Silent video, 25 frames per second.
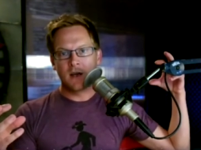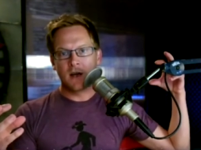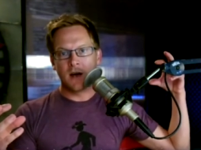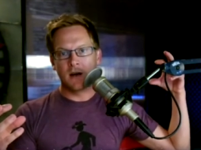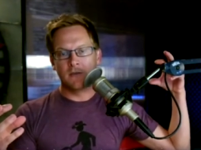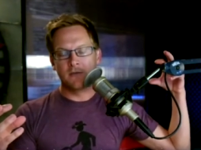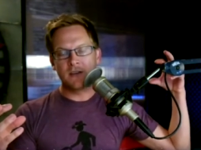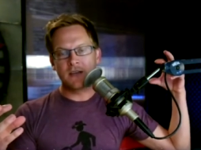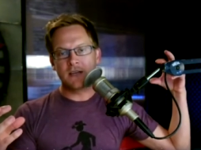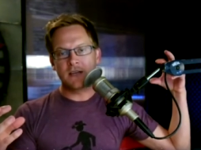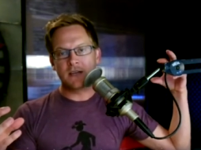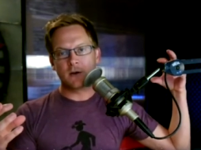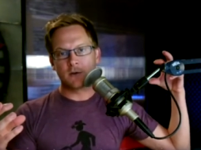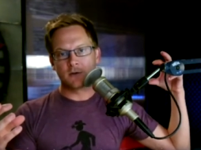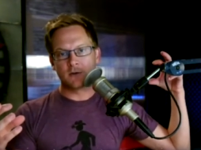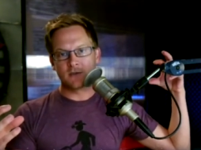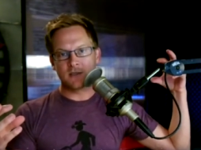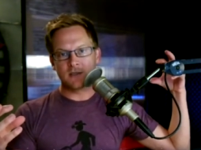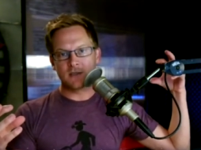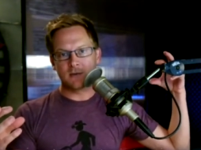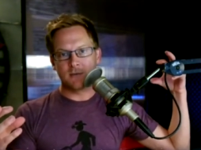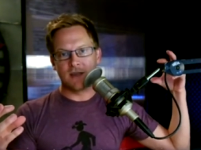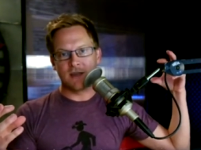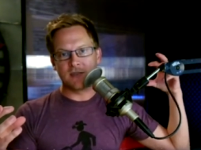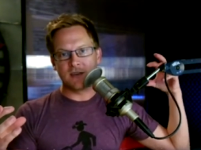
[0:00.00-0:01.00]
Of the
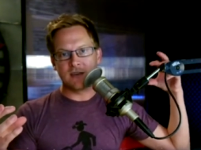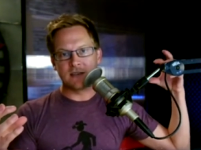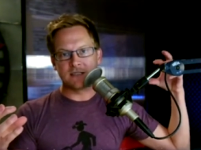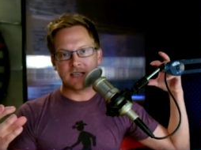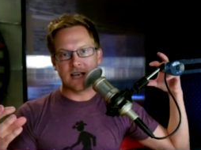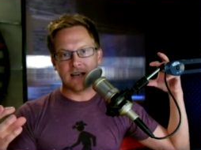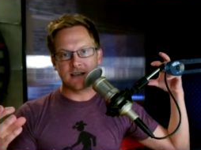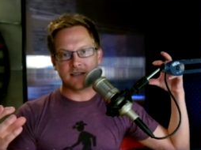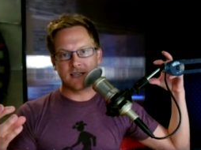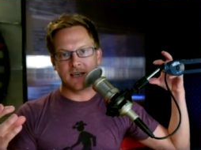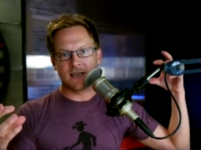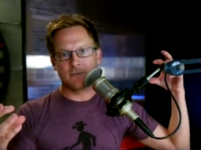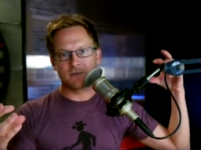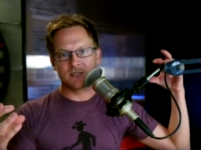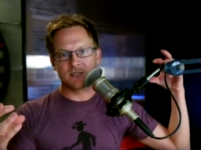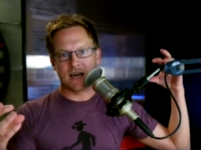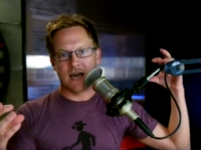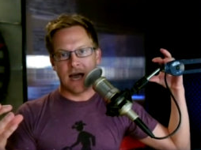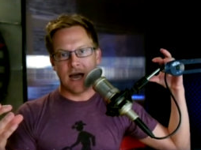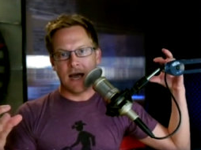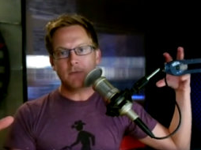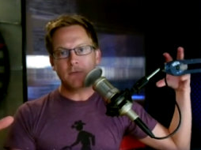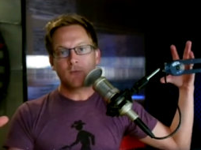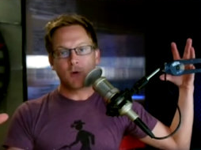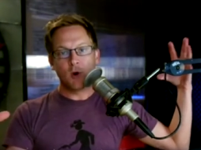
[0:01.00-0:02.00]
ecosystem at the exact same
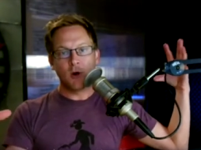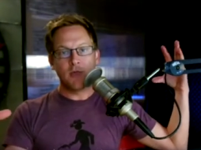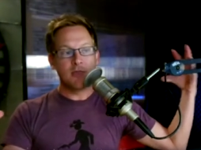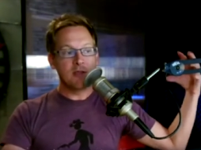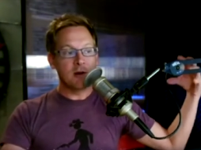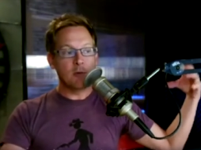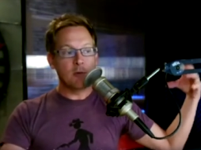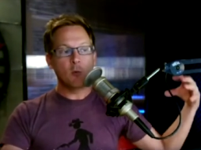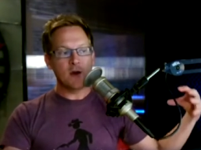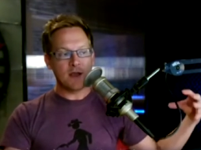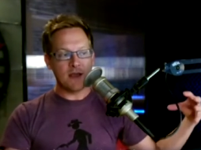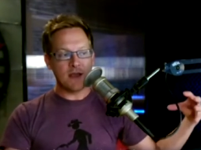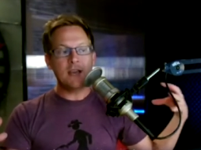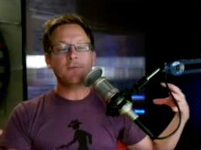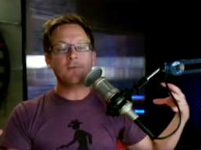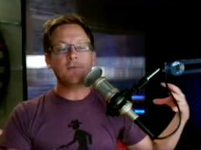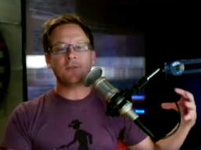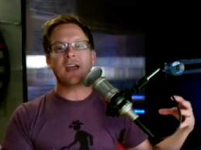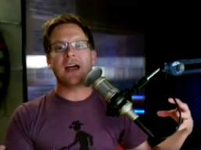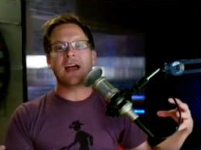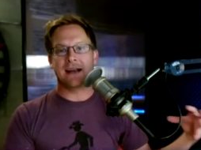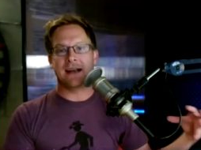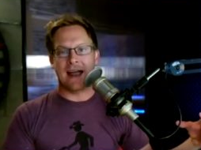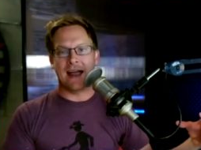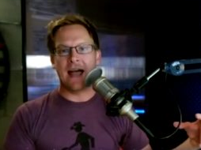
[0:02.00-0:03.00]
time. Well, if
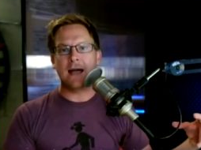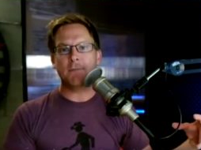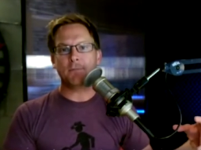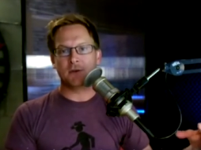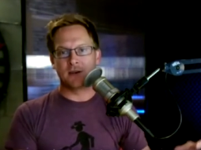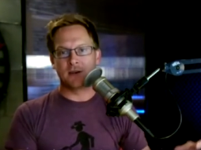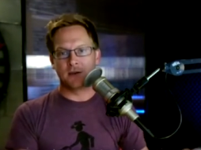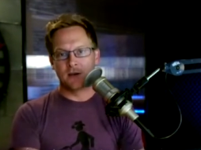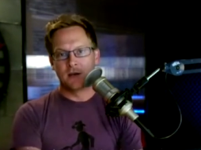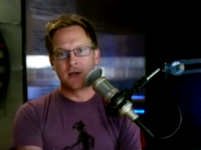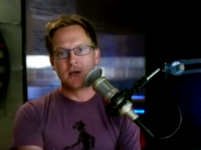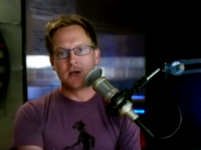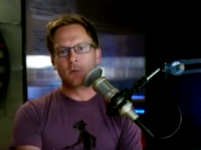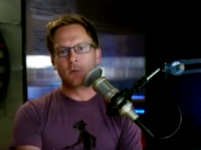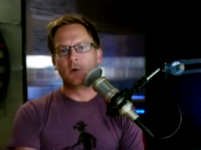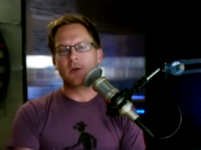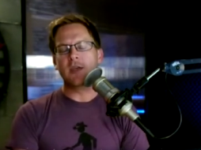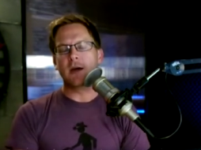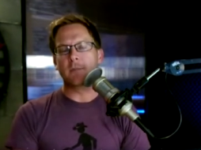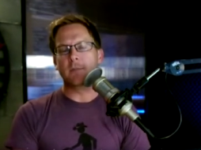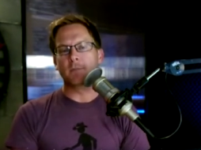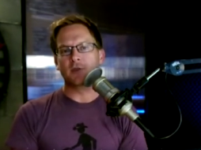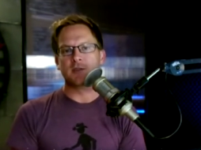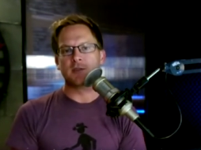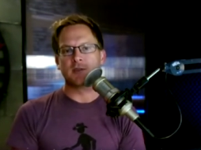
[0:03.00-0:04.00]
that happened, would
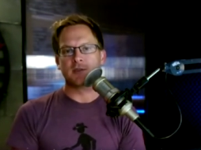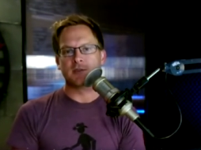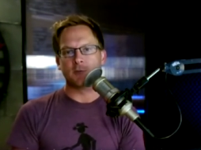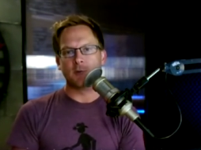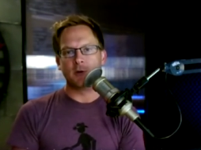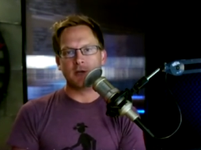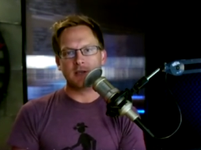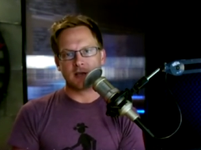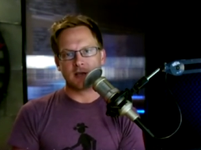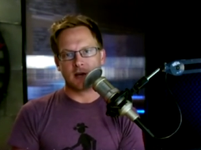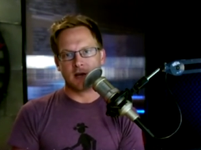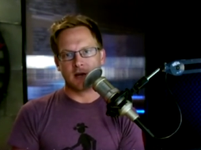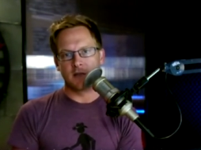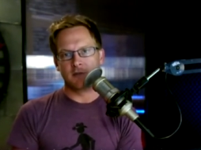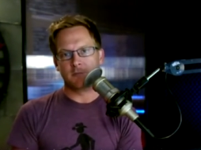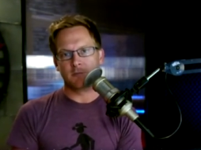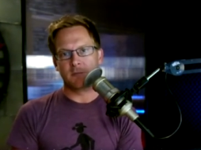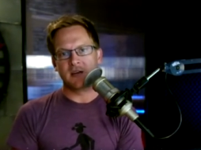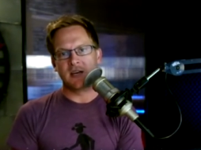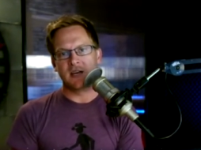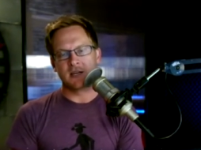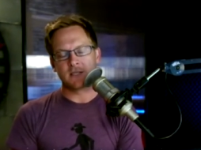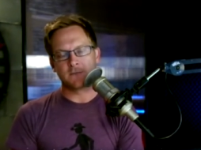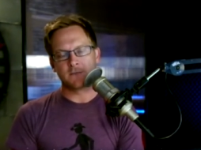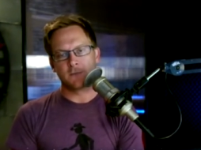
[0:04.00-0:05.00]
that put the squeeze on
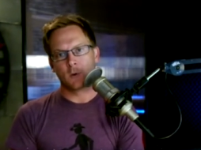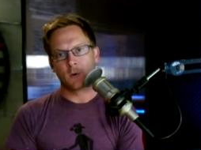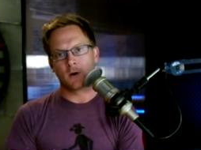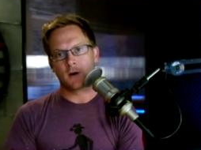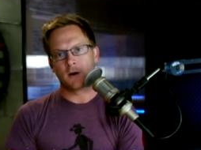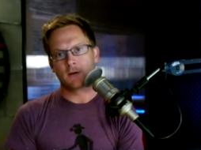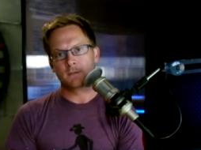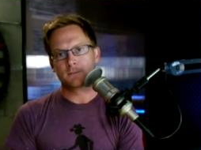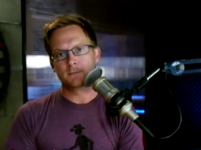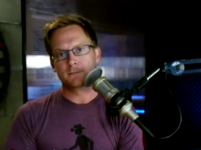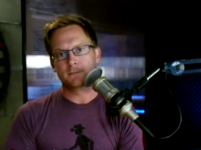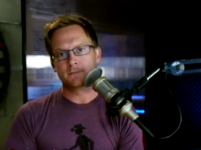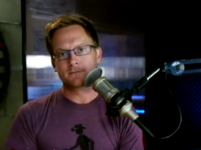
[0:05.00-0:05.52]
PS4?